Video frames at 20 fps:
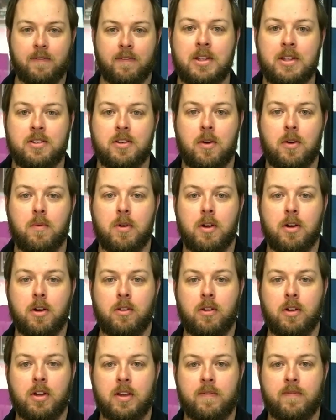And so we were
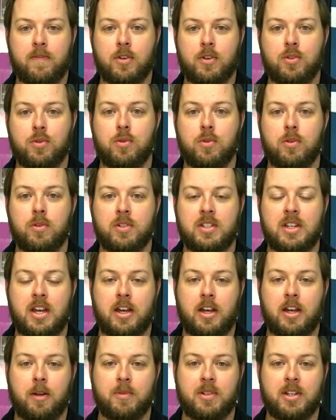looking for tools that
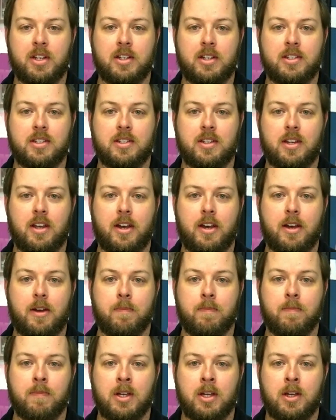helped us
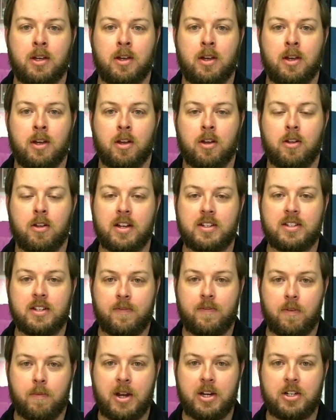collect
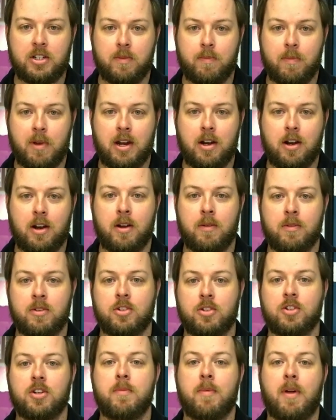information better and
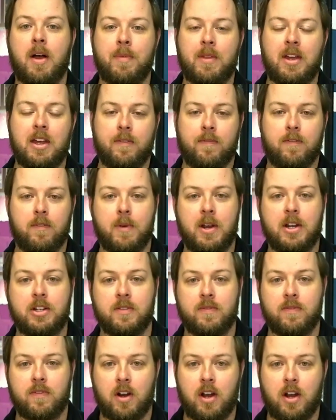streamline that information
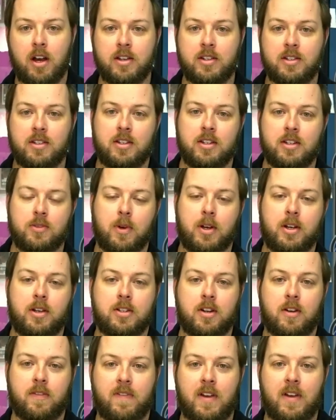for us as well as
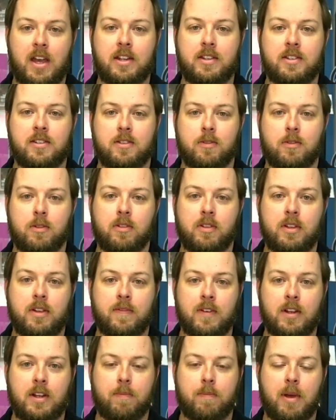our fans to relieve
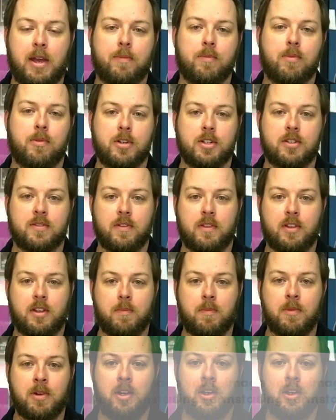any pain points for them.